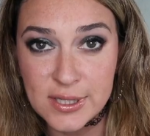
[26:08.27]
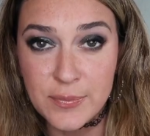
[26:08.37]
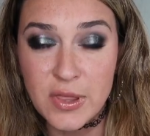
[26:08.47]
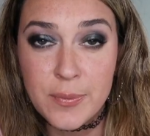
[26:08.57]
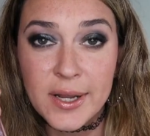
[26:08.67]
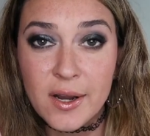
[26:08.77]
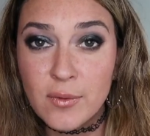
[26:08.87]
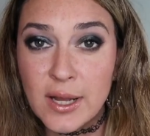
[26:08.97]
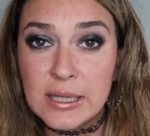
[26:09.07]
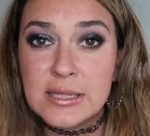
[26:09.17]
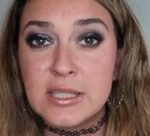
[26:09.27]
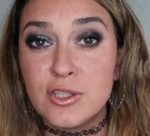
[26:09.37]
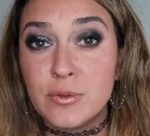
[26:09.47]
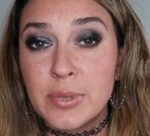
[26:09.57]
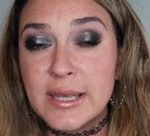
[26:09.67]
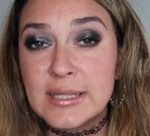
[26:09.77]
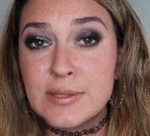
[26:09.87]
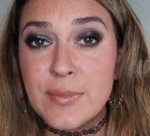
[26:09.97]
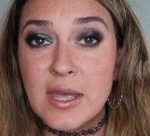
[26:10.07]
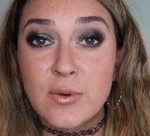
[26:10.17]
some of the bigger ones and do
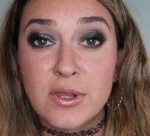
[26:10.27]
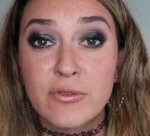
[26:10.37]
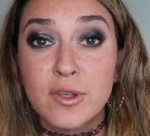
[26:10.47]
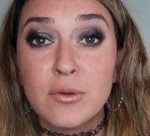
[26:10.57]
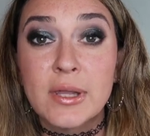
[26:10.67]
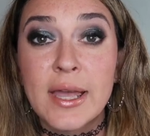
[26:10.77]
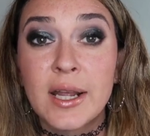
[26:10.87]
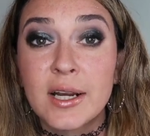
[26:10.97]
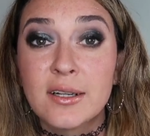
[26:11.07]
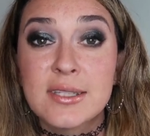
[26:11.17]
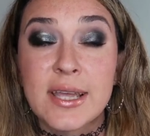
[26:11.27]
placement with a few layers.